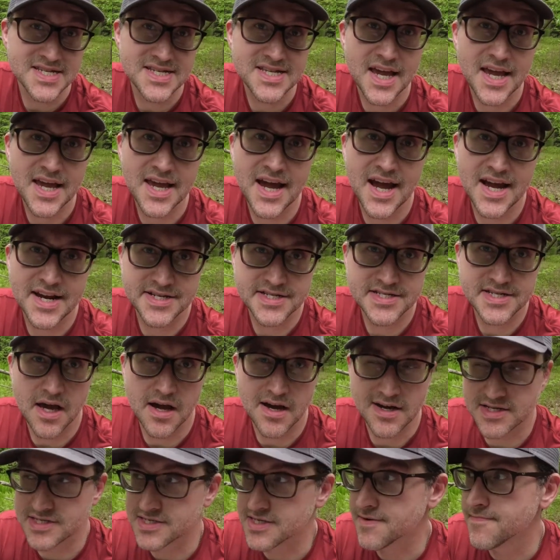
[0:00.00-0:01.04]
this hike kind of
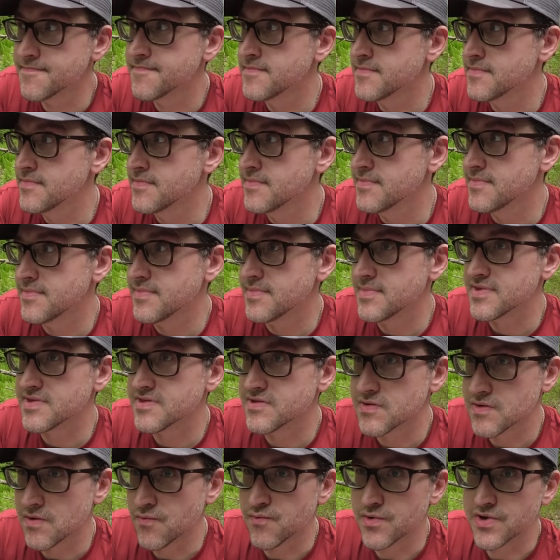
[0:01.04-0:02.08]
sucks.
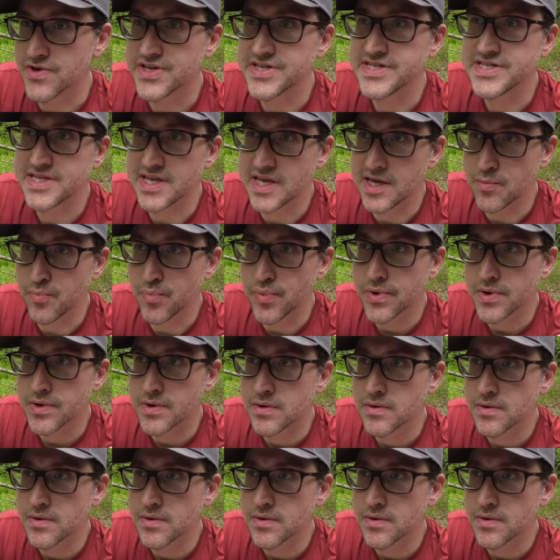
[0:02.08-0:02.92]
It's really steep.